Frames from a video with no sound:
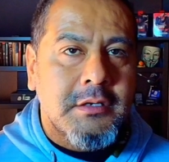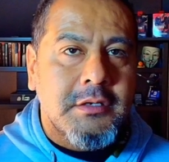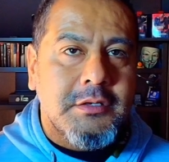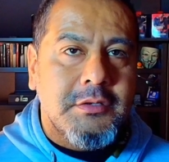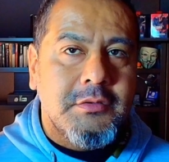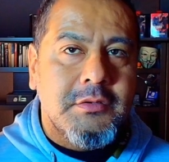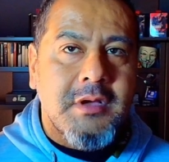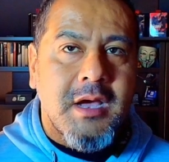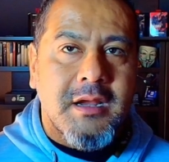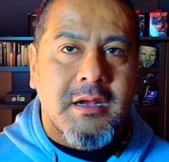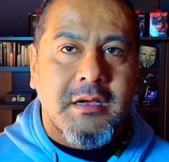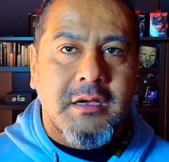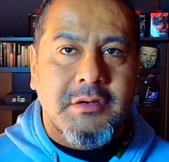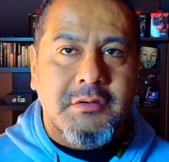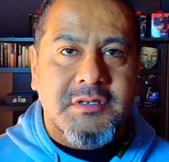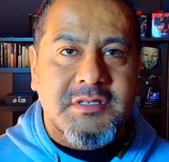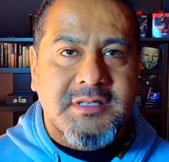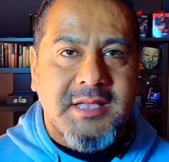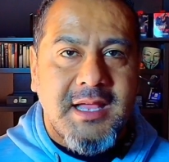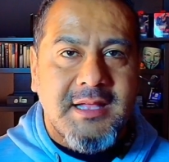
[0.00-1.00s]
You got to
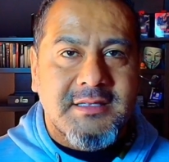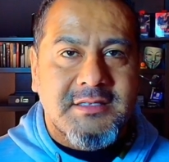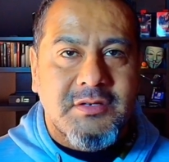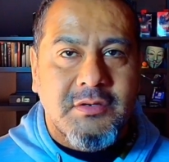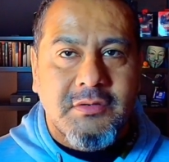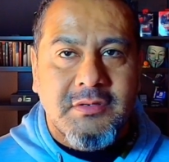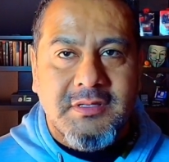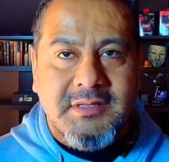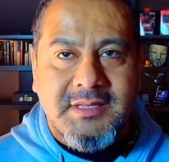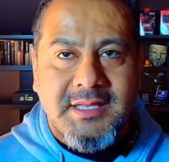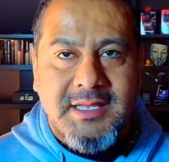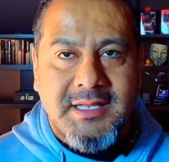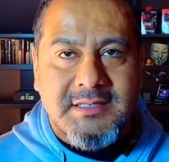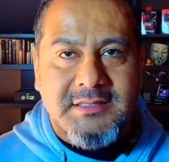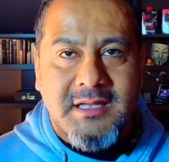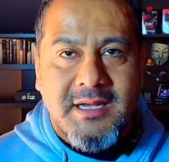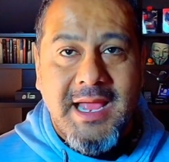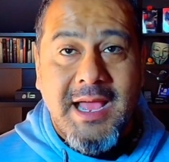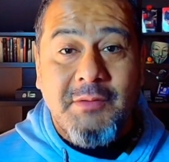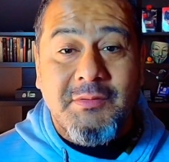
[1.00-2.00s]
understand certain things
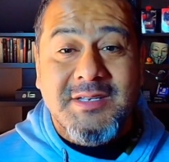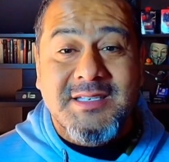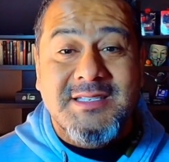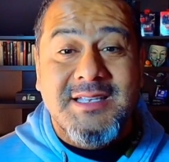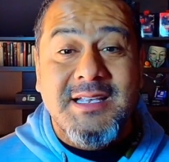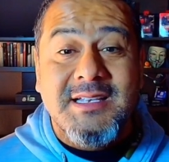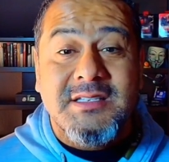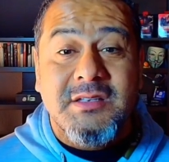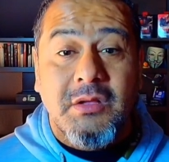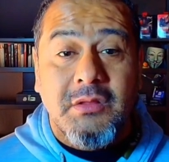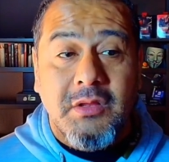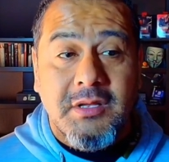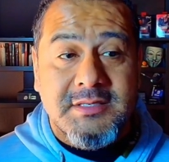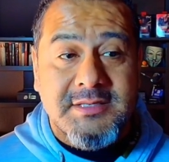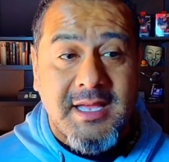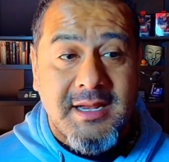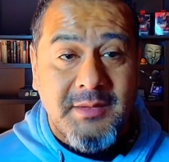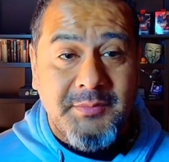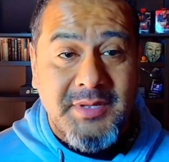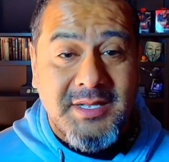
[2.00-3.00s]
on how a CISO
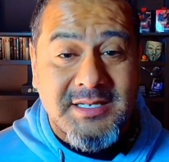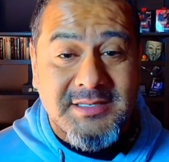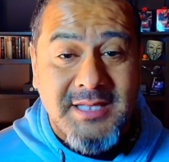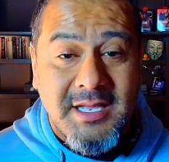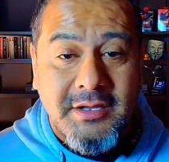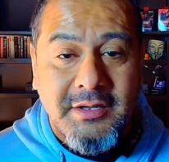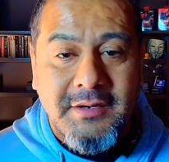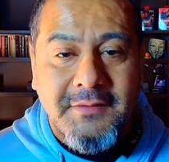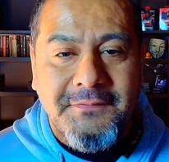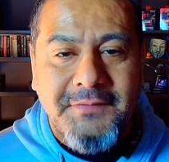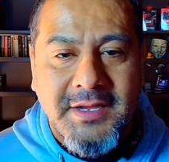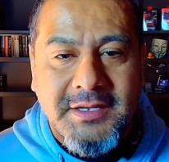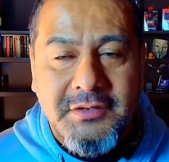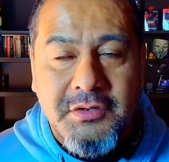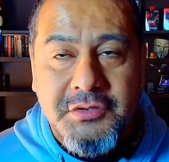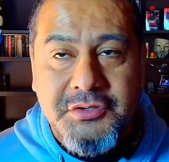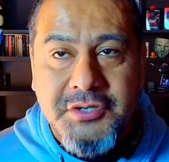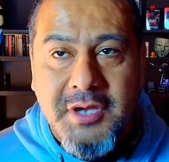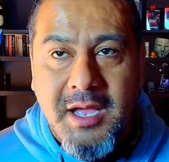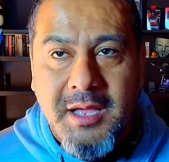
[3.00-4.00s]
looks at it, because that could affect
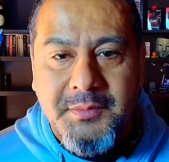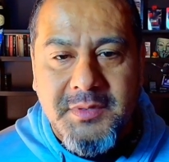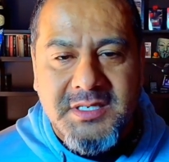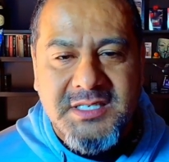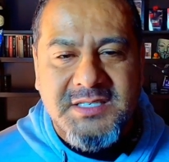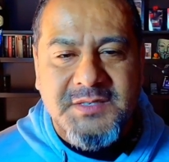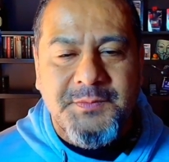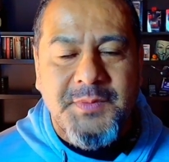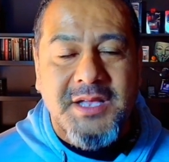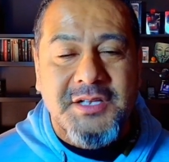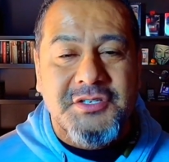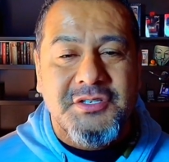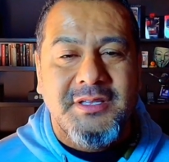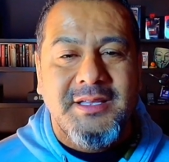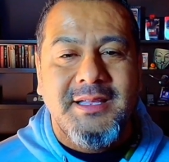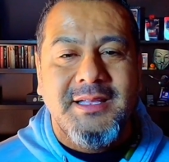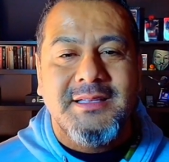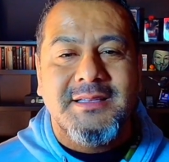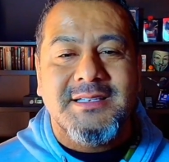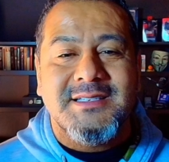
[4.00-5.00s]
your job,
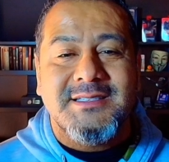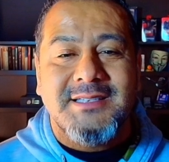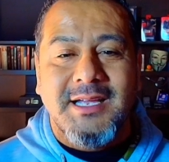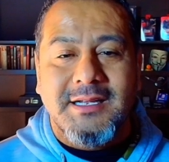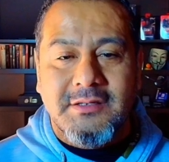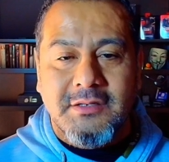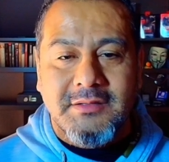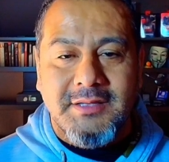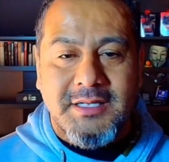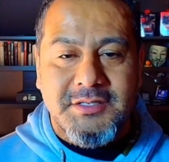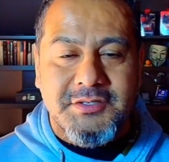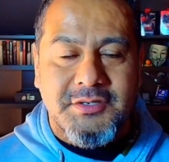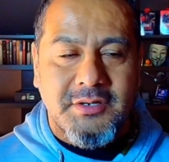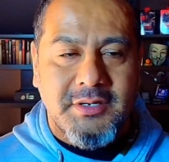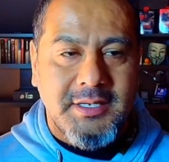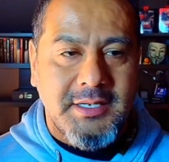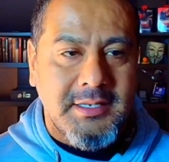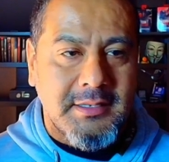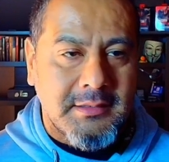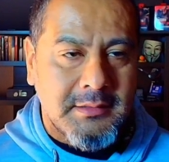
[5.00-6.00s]
especially in the sector that you're
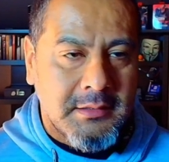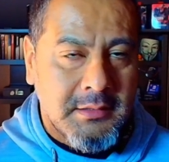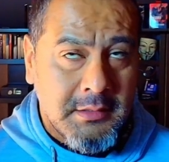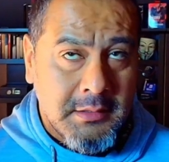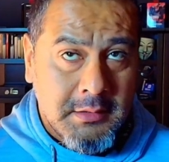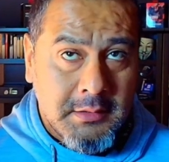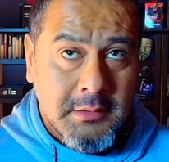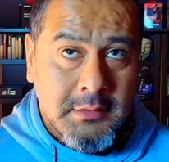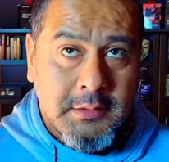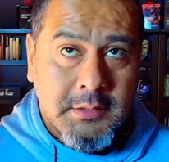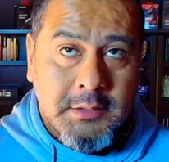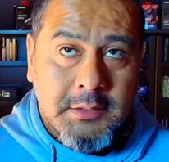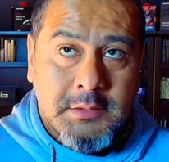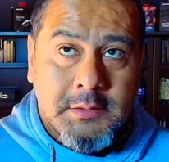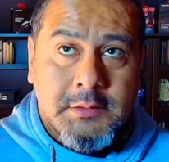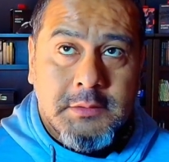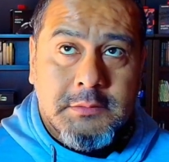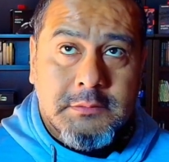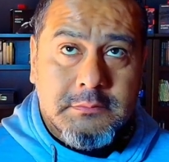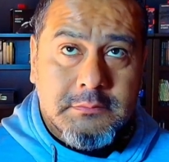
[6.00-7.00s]
in.
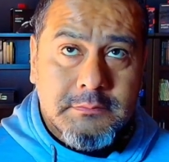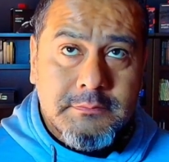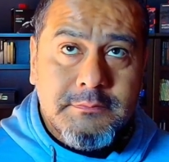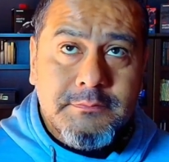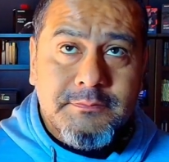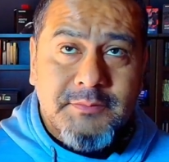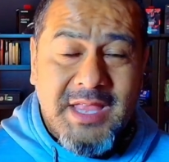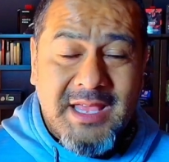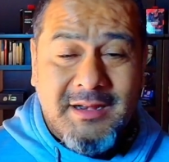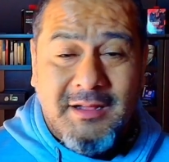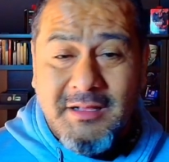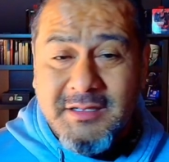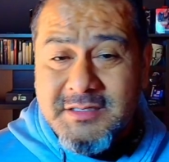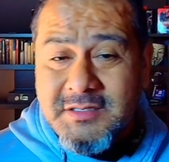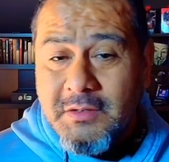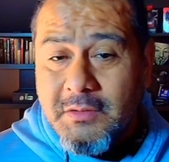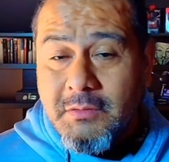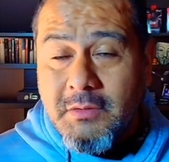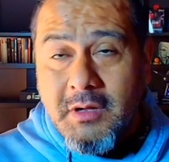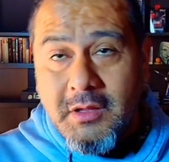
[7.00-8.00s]
And
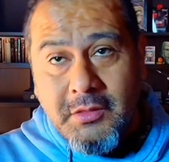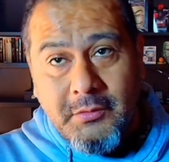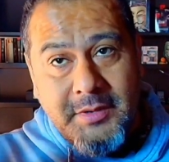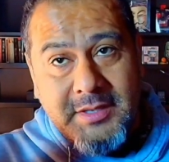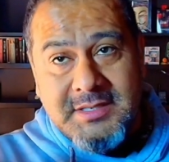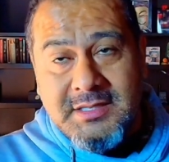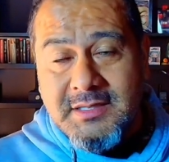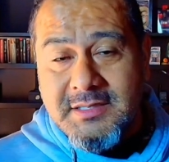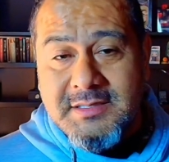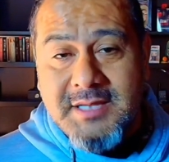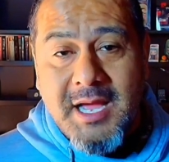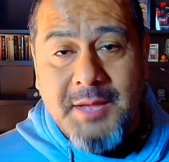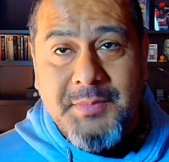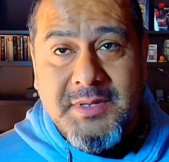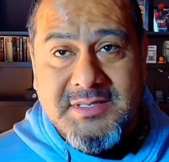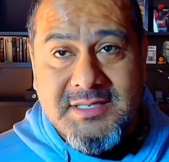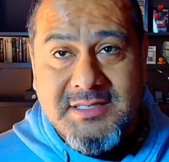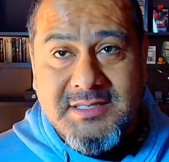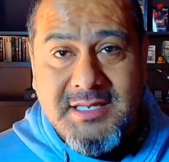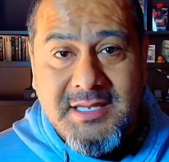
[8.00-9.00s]
also all the way to the top
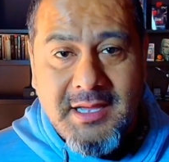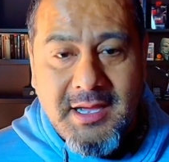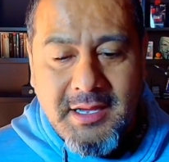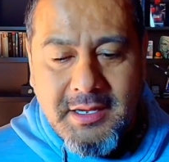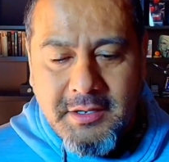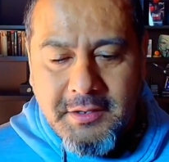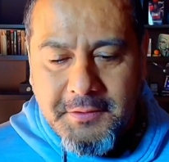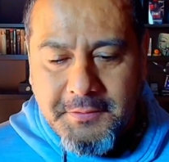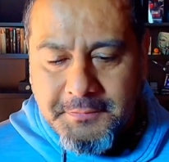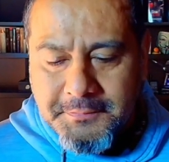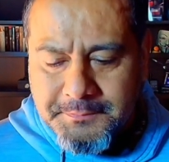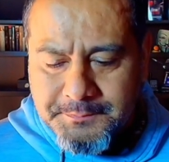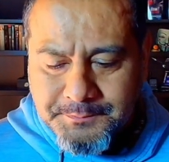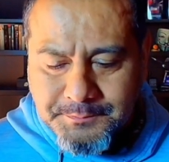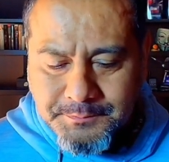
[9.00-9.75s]
as a CIO.